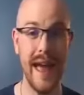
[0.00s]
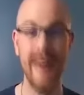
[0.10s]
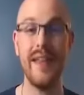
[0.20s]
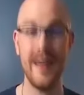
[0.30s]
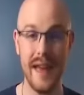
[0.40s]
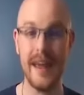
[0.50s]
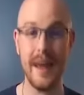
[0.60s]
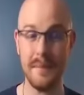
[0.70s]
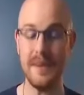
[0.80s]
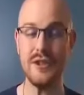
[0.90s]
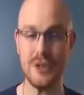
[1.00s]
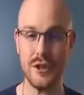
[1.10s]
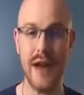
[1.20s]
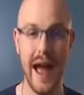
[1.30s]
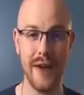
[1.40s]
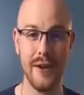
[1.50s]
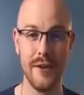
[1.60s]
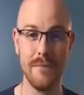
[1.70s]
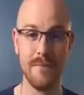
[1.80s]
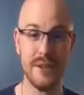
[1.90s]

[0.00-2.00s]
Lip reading: and that a company should hire you.